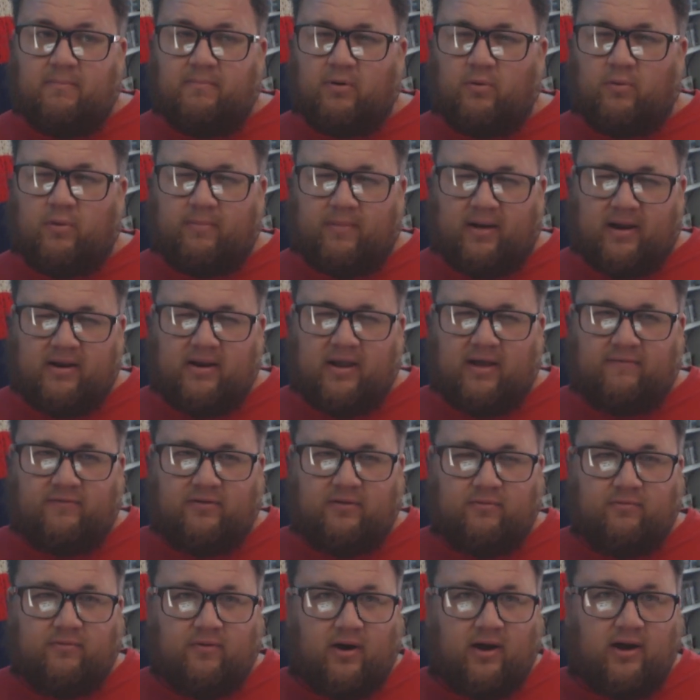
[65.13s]
But when my
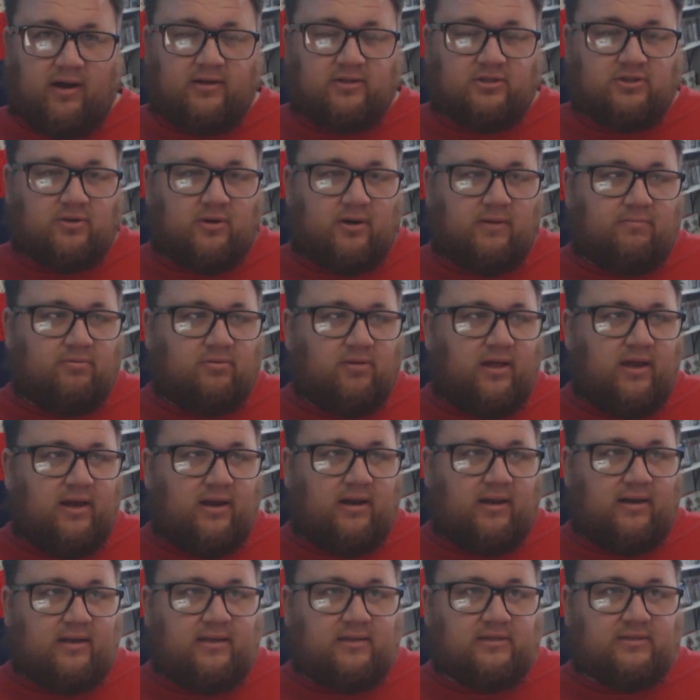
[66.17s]
nephew Ryan started
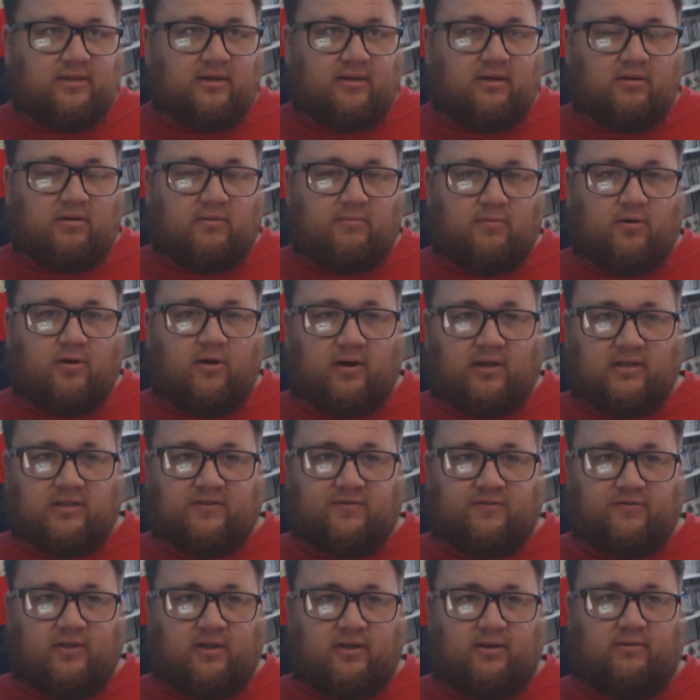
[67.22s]
playing it, he's like, Uncle Mark, it's
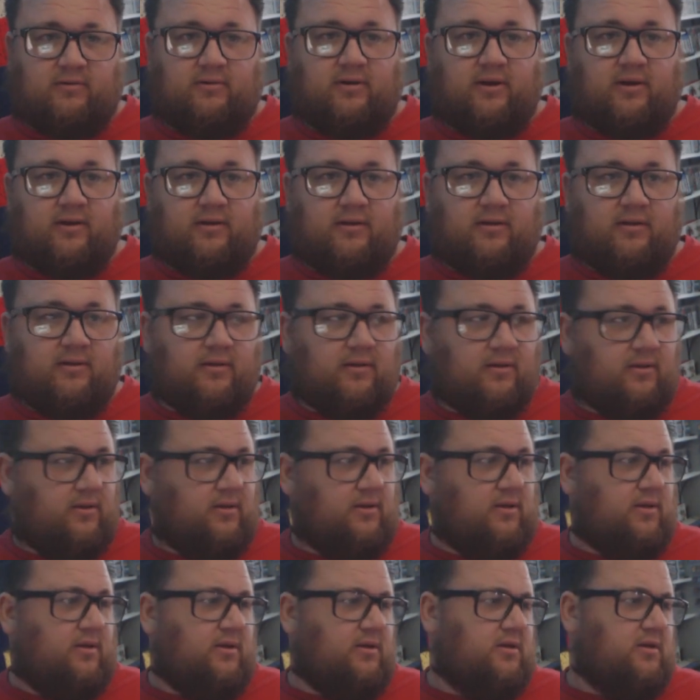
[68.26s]
flickering.
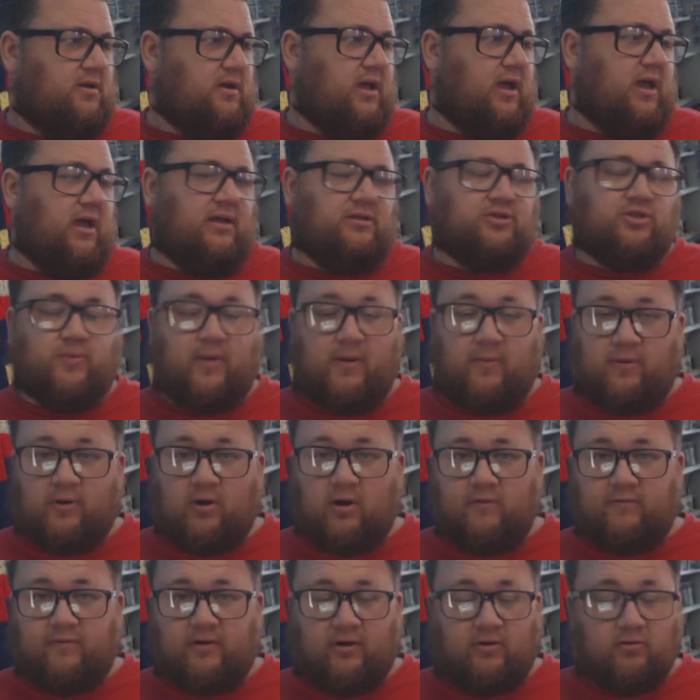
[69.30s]
And so I went
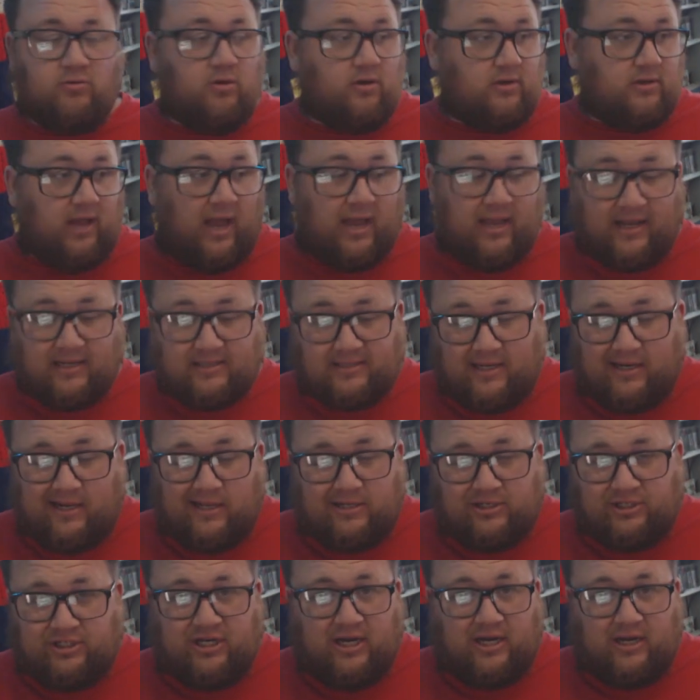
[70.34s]
over and looked. I guess I
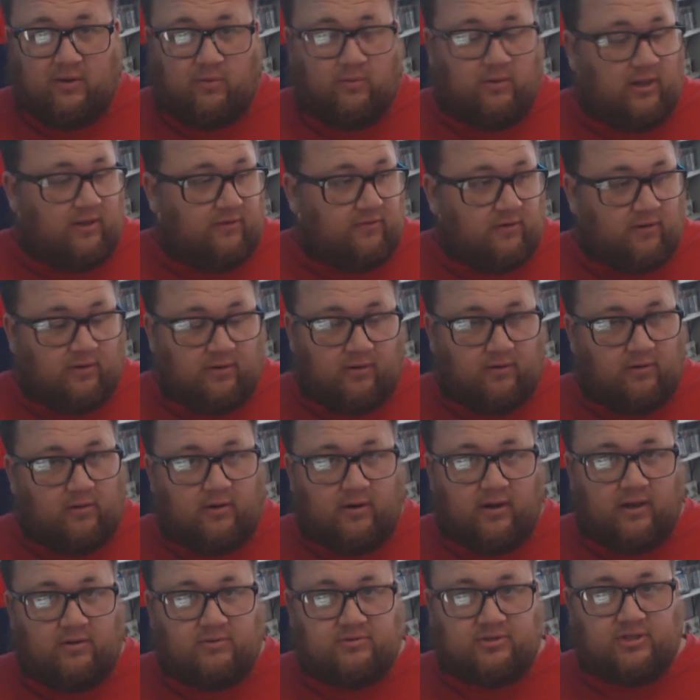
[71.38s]
didn't check when I turned it
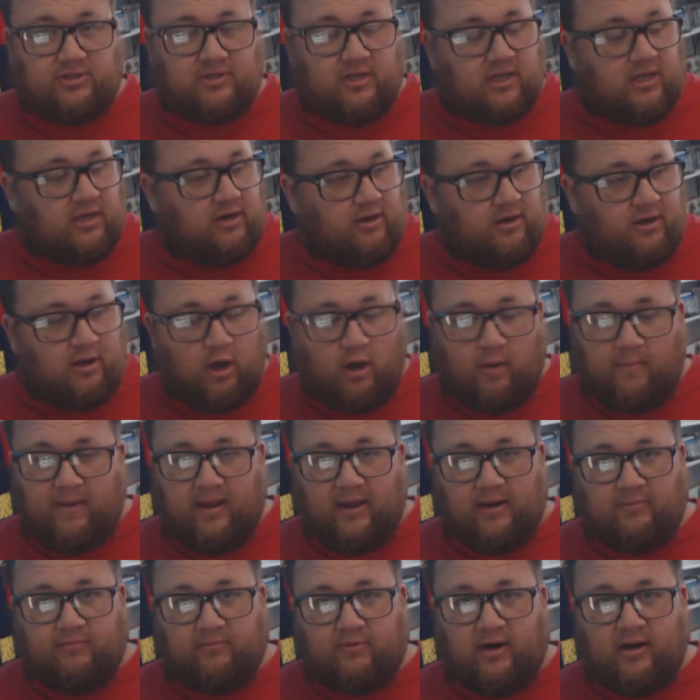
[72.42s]
on. I was just like, here you go,
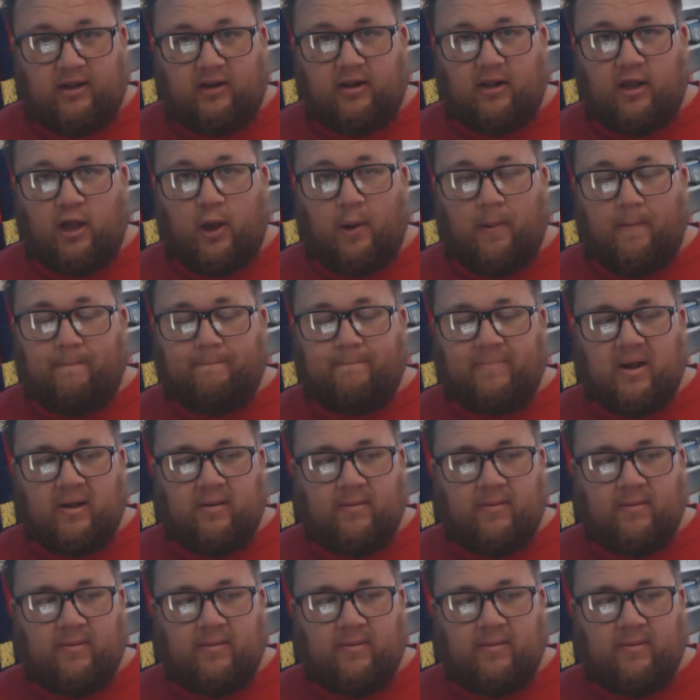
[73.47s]
man, ready to go.